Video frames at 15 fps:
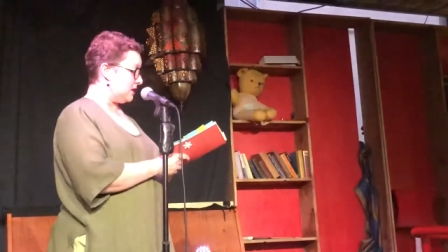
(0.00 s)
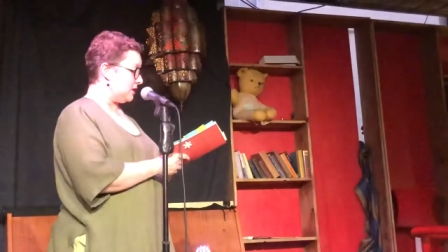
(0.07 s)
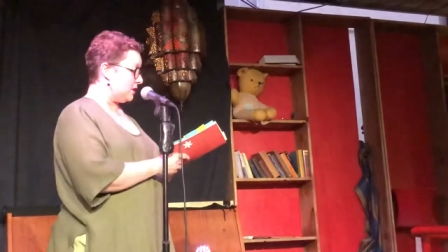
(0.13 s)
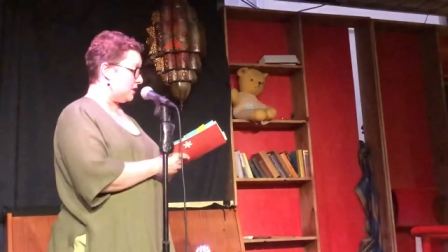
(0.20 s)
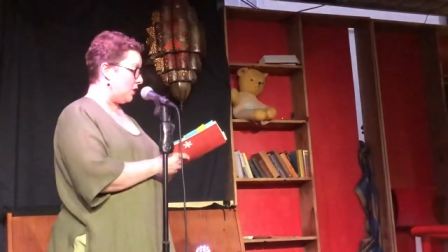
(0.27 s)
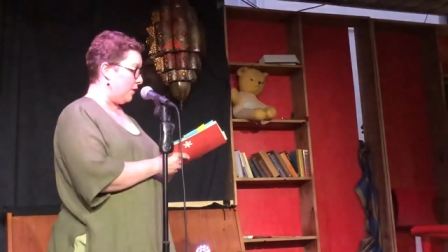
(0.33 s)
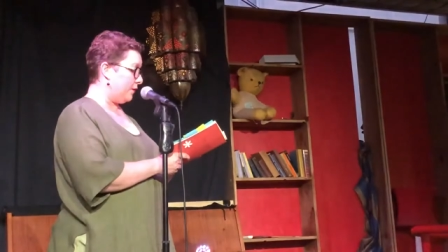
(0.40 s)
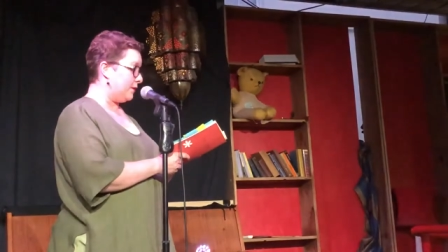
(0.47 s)

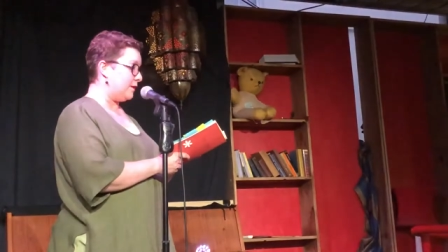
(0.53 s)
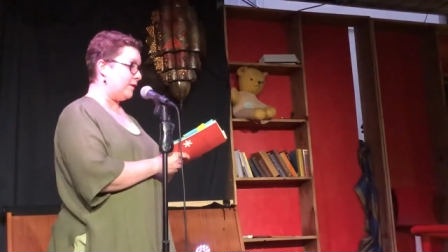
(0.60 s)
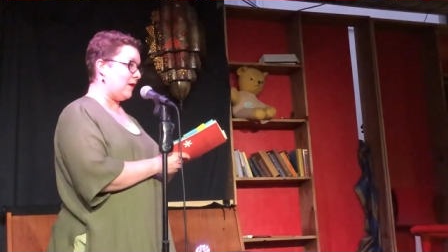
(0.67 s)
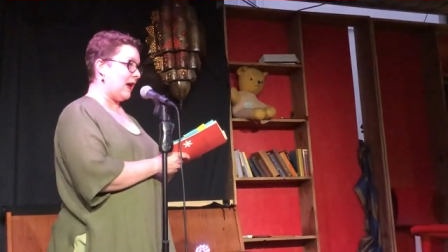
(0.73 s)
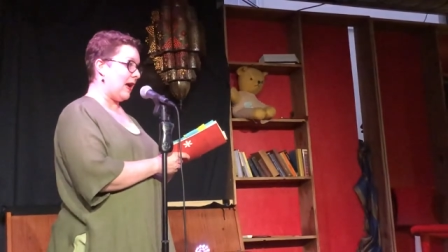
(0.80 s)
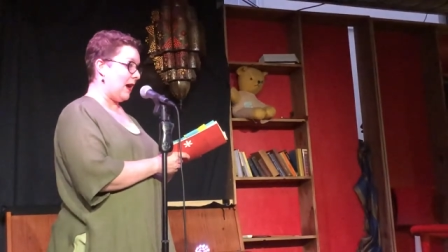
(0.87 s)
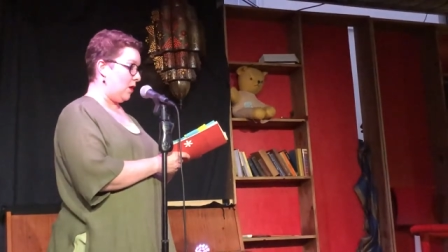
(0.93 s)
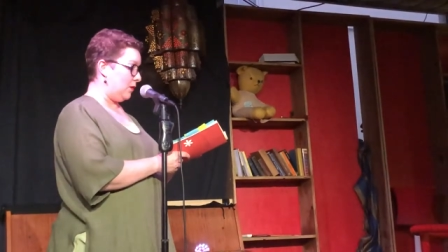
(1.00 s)
soft
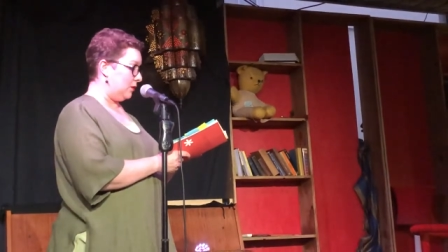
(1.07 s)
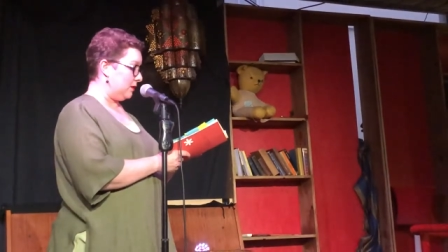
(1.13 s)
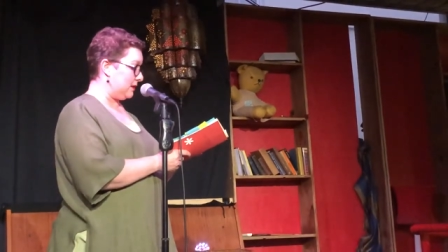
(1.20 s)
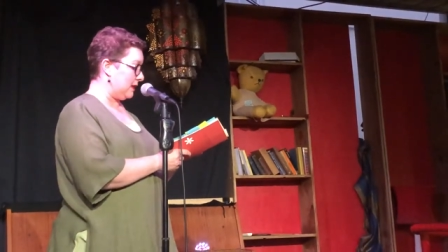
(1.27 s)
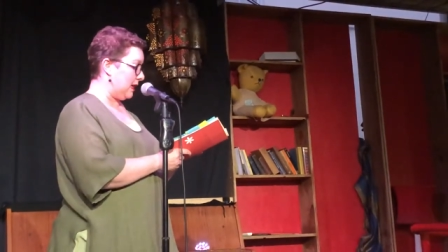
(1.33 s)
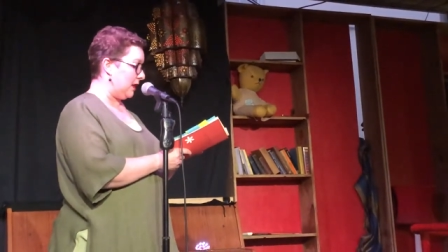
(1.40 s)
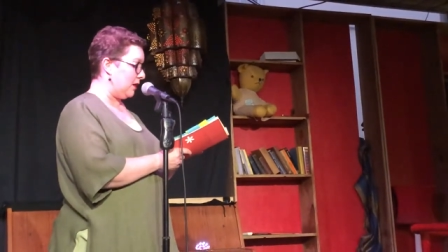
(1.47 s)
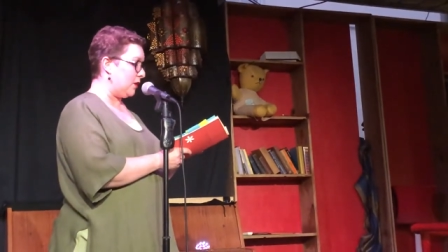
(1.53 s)

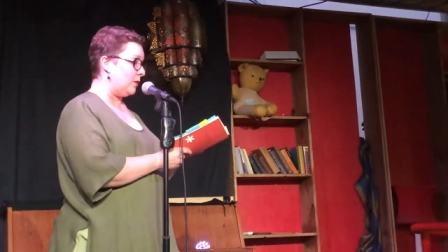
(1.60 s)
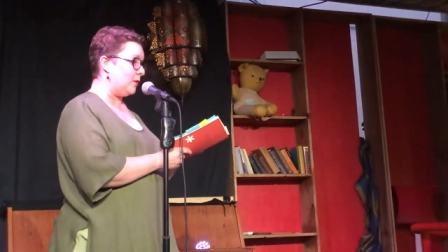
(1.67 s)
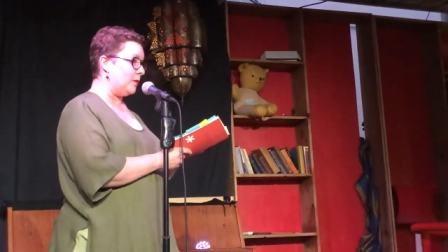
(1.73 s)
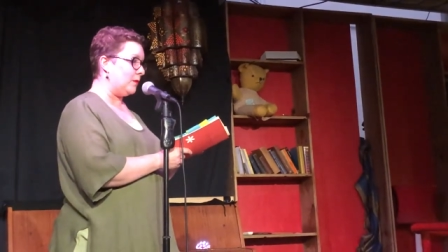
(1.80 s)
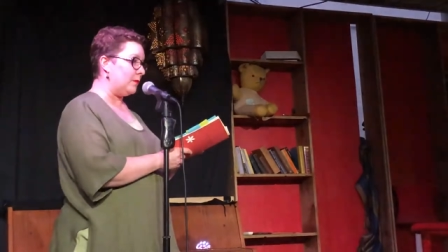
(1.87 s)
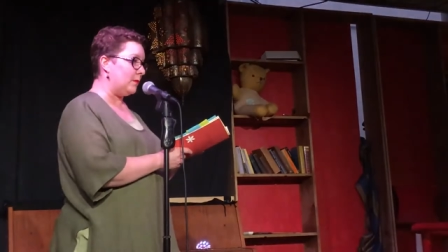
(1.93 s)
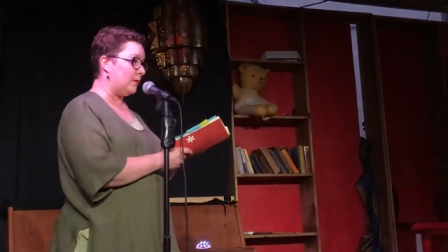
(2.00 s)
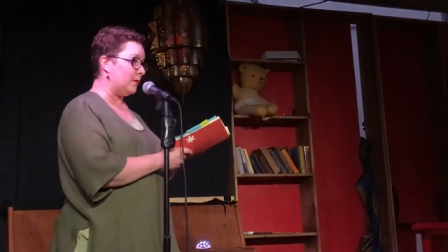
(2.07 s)
vowels
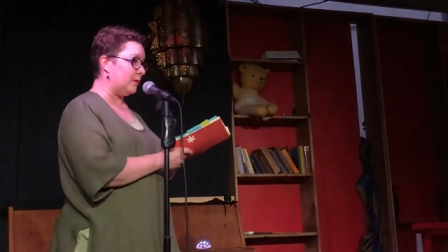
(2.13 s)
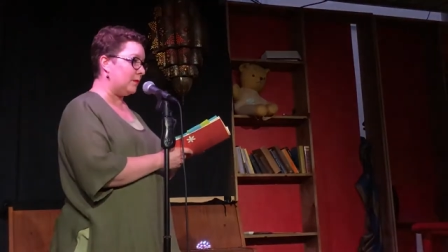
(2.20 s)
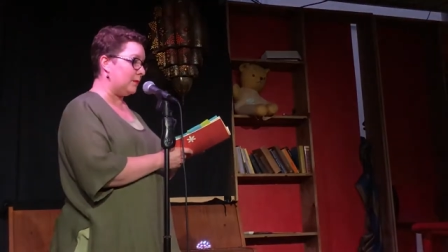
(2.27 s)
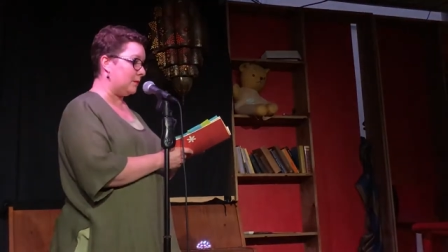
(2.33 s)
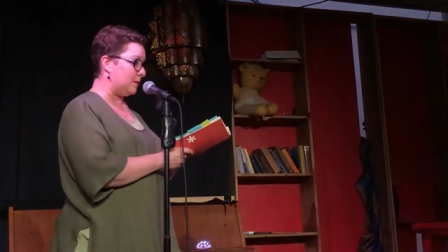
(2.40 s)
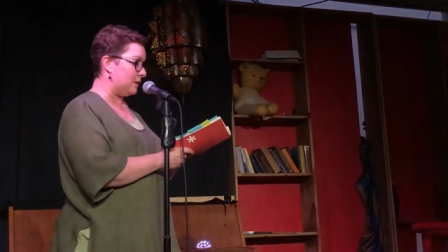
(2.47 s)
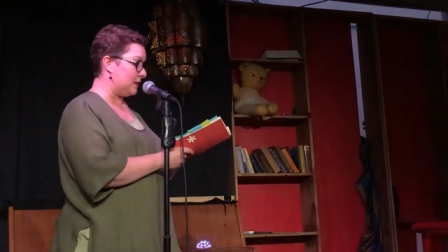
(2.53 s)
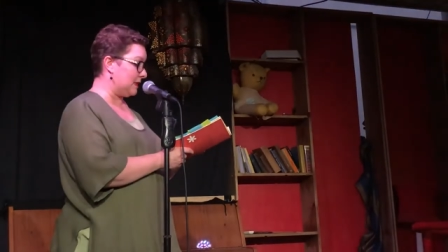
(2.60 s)

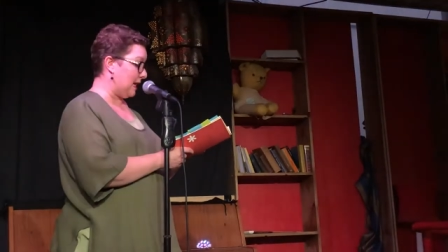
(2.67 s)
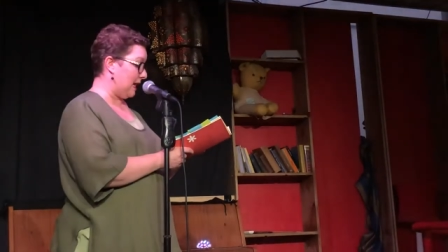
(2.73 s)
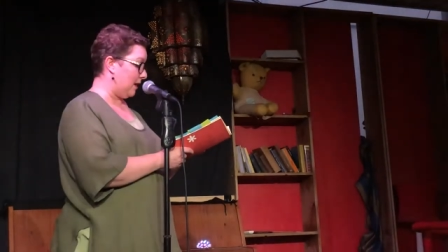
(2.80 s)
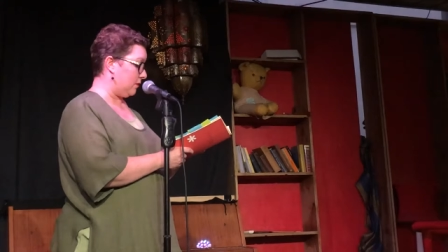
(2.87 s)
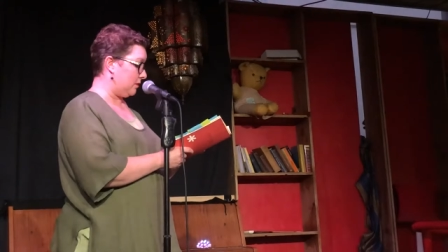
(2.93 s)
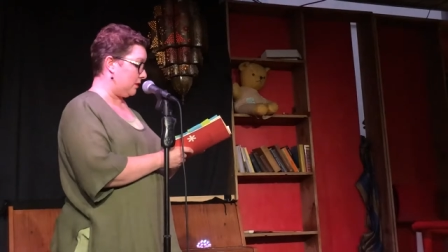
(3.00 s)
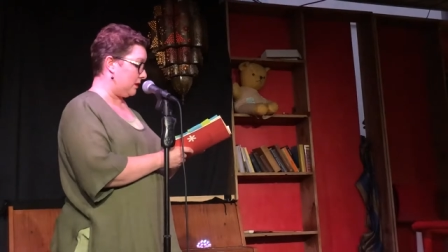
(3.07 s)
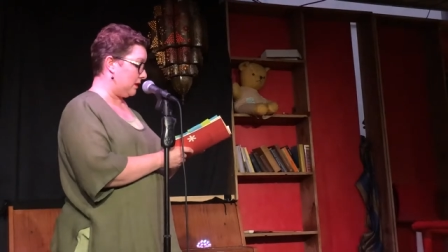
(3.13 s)
and
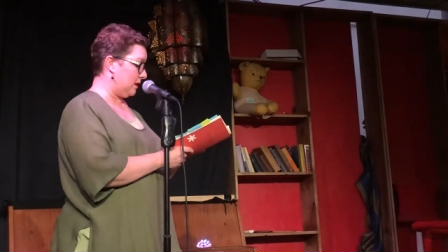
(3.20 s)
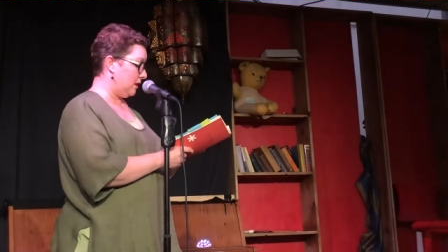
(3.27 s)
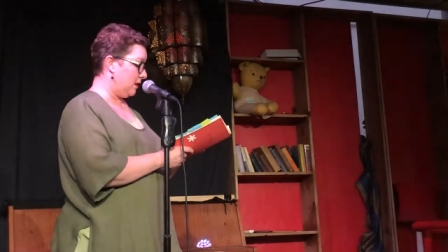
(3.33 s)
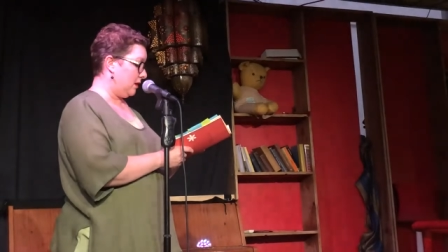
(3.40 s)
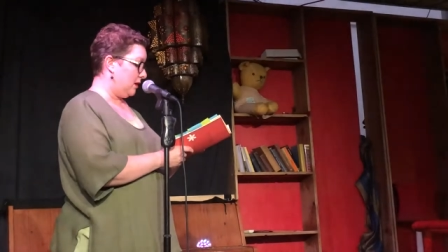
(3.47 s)
sounds.